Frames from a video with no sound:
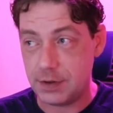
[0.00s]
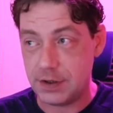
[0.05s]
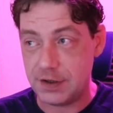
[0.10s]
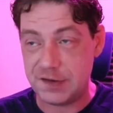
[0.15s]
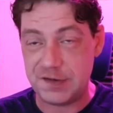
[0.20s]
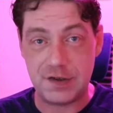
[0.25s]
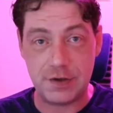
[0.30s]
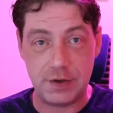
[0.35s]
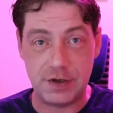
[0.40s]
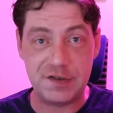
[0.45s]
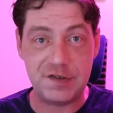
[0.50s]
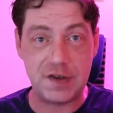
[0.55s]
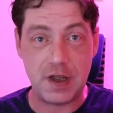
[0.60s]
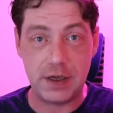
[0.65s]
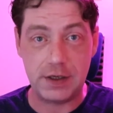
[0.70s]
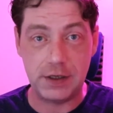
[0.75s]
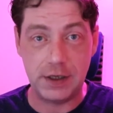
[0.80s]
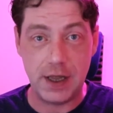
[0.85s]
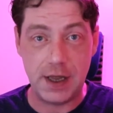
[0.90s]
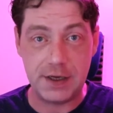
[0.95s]

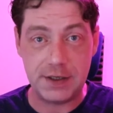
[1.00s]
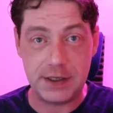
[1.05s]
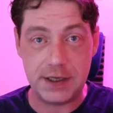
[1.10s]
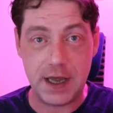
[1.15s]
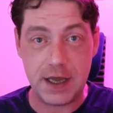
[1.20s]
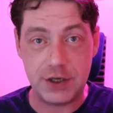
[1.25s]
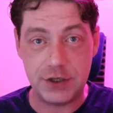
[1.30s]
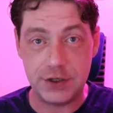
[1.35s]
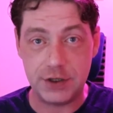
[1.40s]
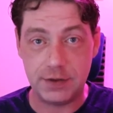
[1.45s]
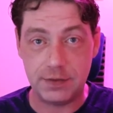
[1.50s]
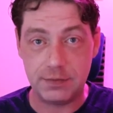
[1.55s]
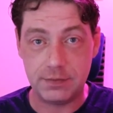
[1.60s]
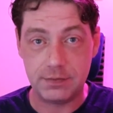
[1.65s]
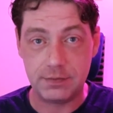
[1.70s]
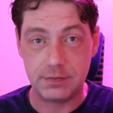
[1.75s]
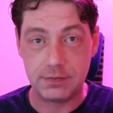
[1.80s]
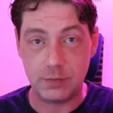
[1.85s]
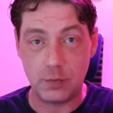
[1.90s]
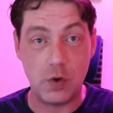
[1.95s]
suicidal ideation,
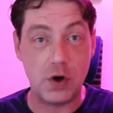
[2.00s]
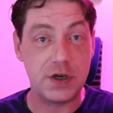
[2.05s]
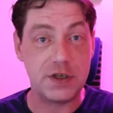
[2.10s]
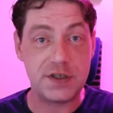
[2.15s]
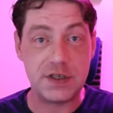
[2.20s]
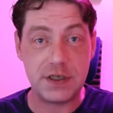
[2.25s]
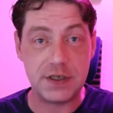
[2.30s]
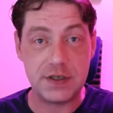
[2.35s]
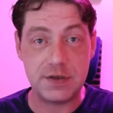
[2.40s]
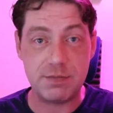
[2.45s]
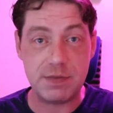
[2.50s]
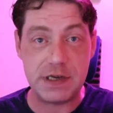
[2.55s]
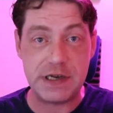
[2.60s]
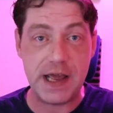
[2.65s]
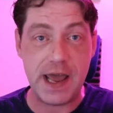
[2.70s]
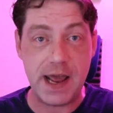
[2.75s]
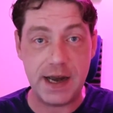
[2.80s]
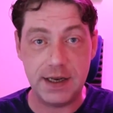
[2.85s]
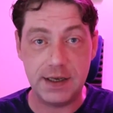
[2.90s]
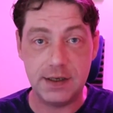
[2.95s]
wanting to be
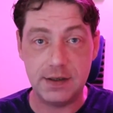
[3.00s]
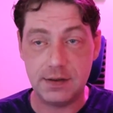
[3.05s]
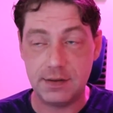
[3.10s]
dead.